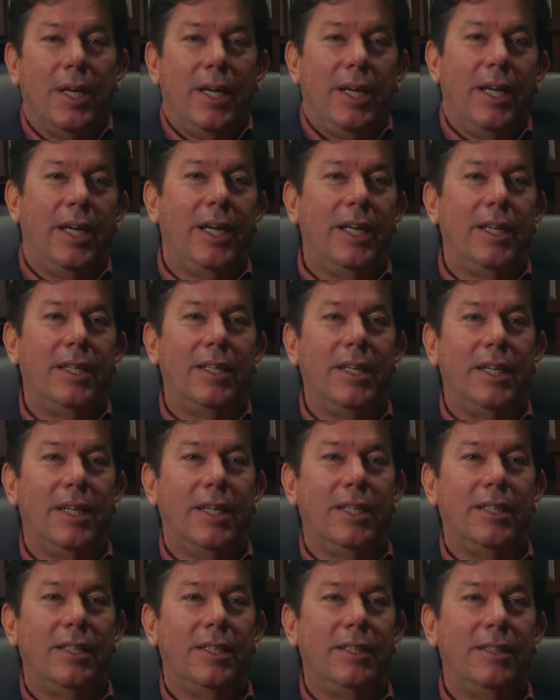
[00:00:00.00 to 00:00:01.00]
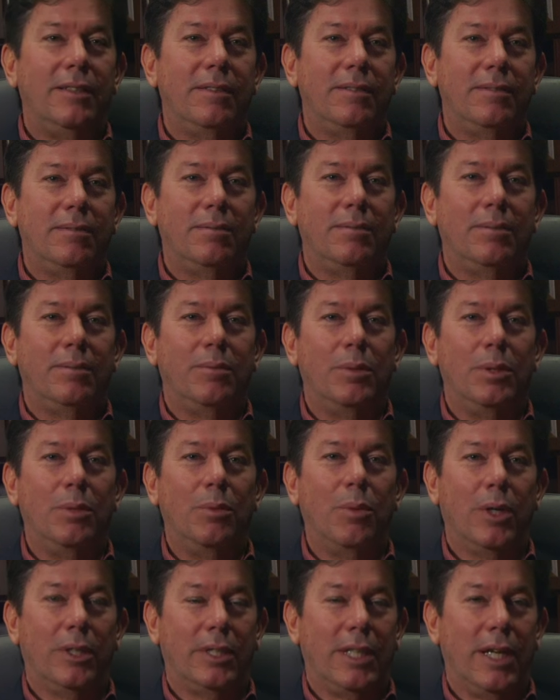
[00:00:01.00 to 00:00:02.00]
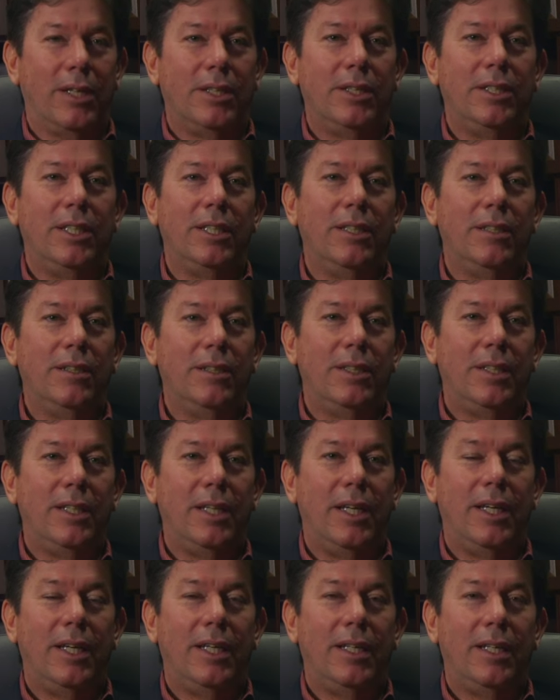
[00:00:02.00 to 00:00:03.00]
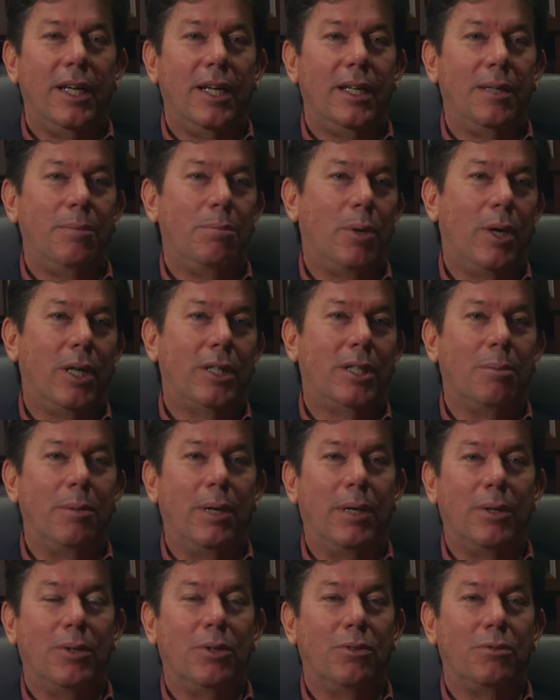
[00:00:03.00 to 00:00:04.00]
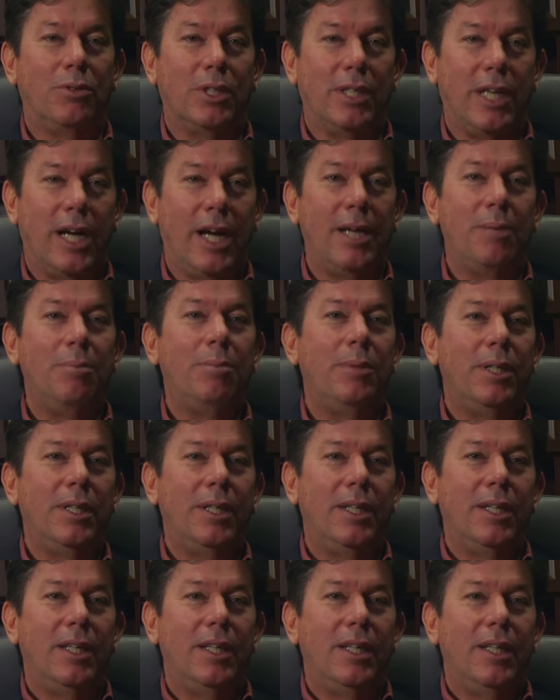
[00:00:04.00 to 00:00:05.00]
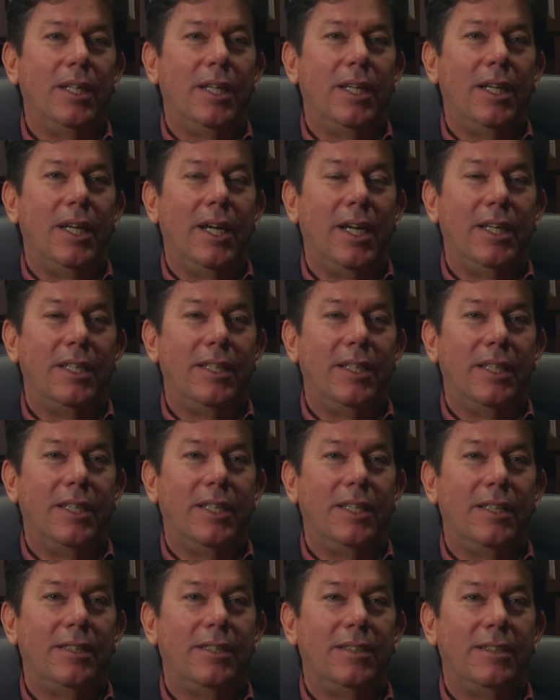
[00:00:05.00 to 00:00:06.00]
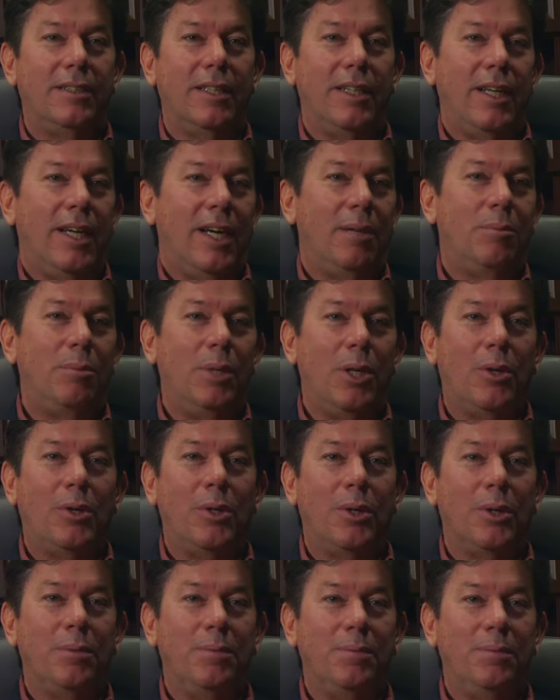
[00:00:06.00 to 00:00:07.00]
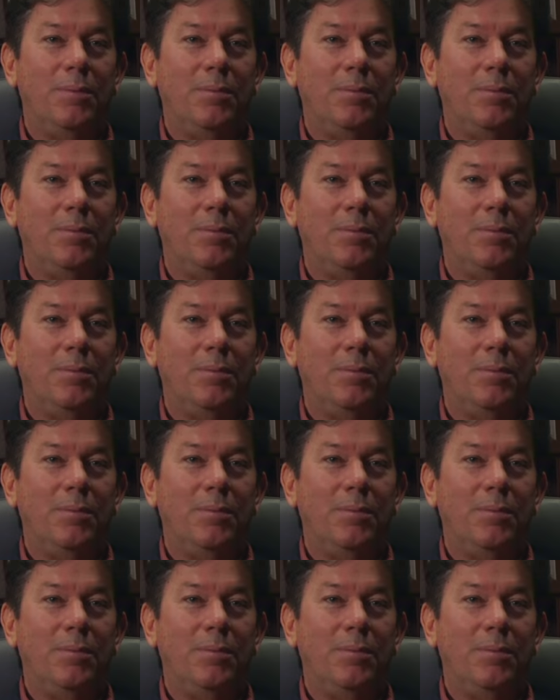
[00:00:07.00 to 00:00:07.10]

And uh, we worked out a deal, and I bought them out over time. And uh, today I'm the owner.